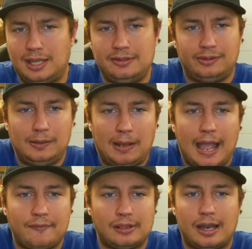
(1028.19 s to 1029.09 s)
they seem to
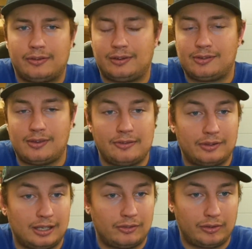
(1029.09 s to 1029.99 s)
have a lot of success
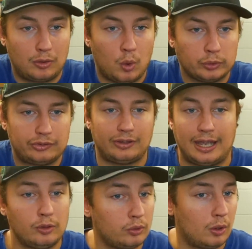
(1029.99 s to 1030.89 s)
against the Colts. I
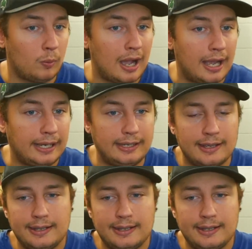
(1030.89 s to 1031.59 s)
don't know why.